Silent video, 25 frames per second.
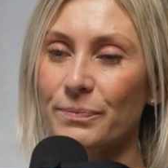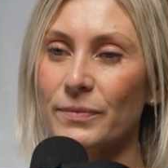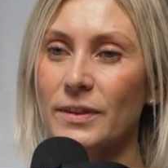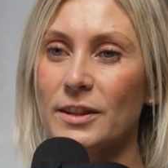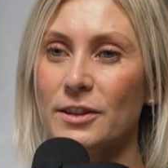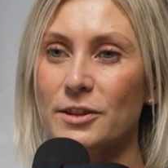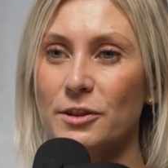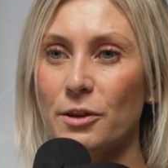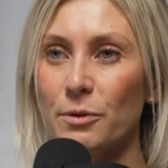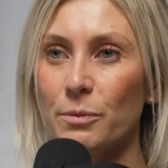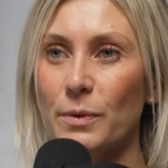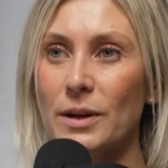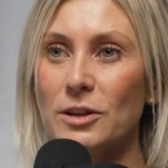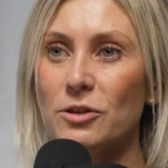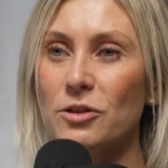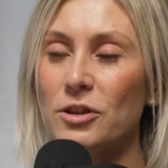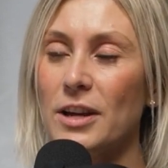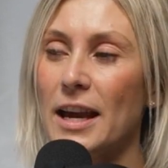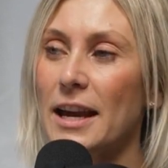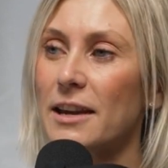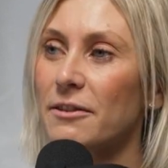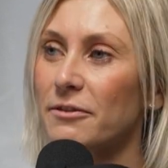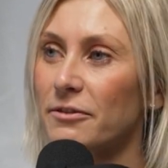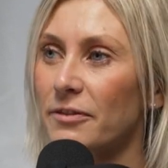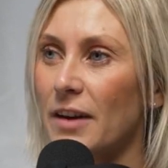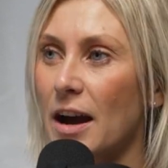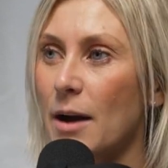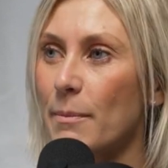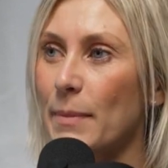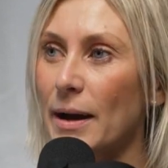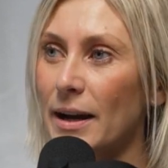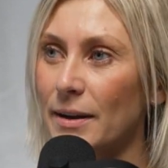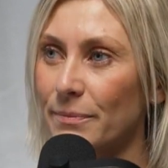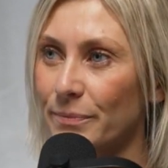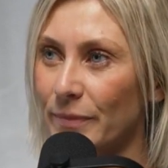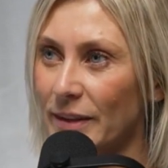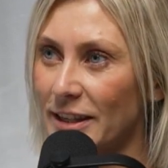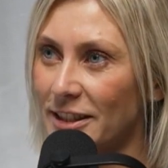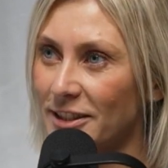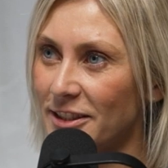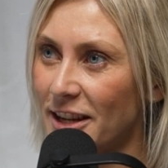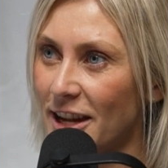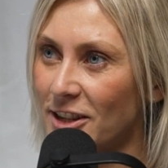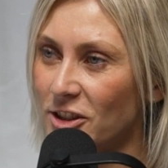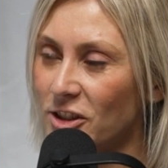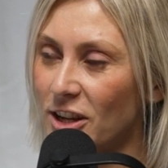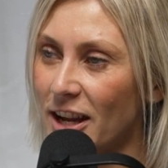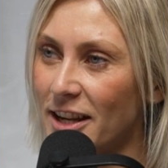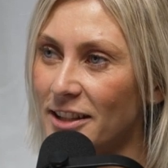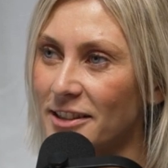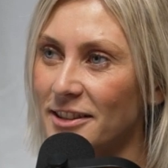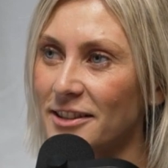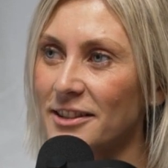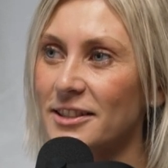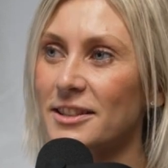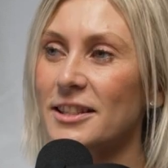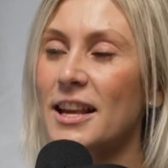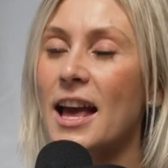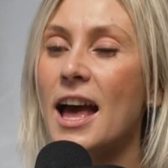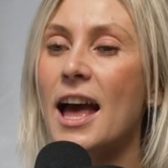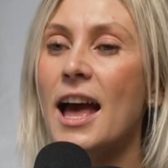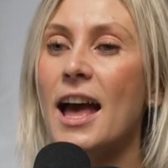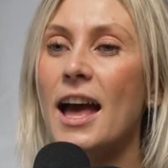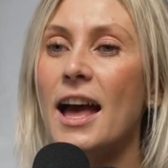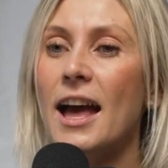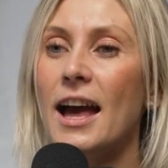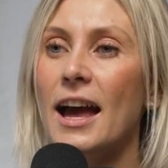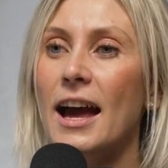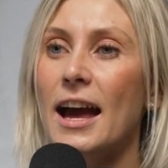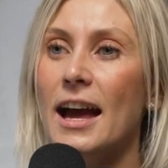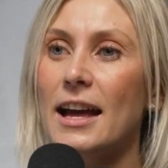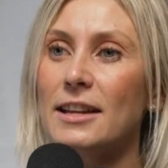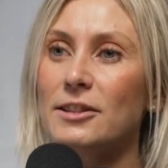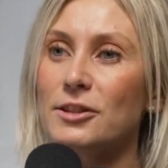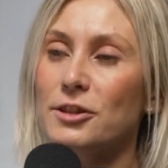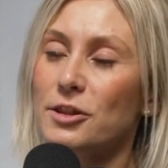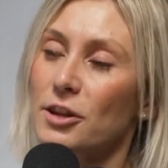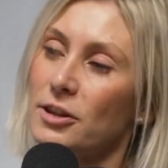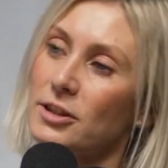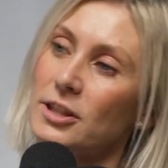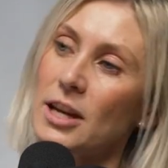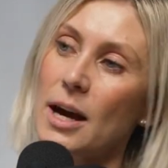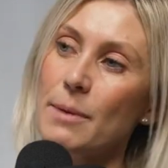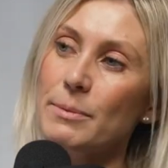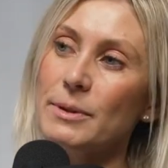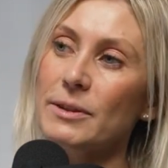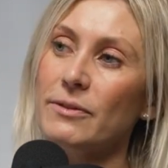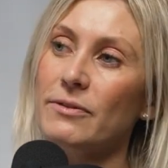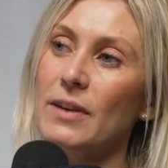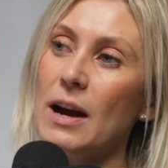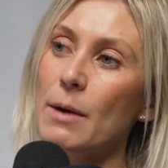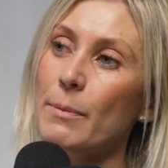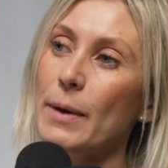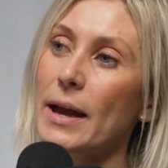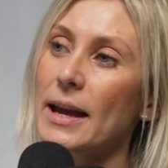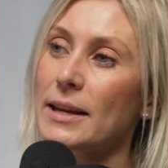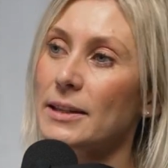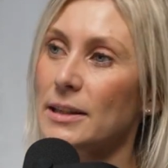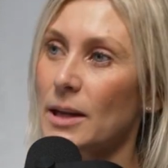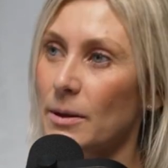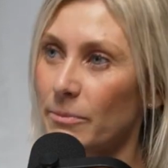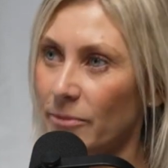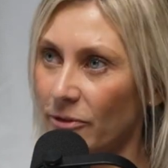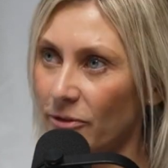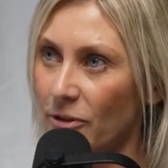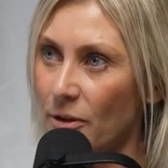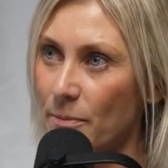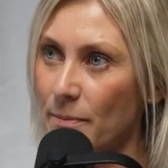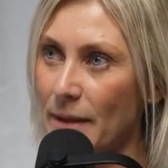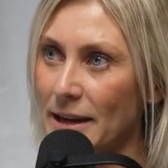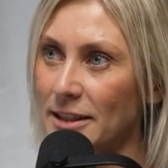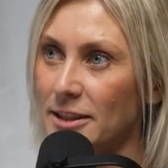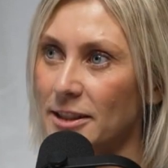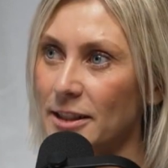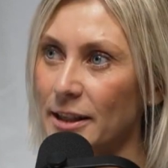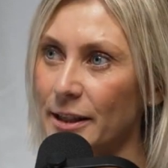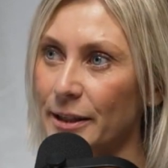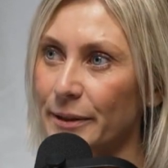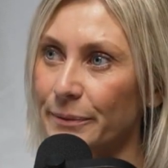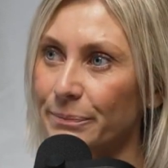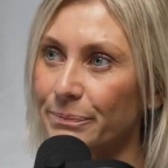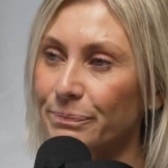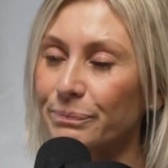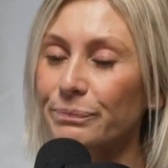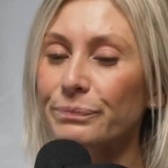So when you eat fibre, it digests, and certain types of fibre end up fermenting.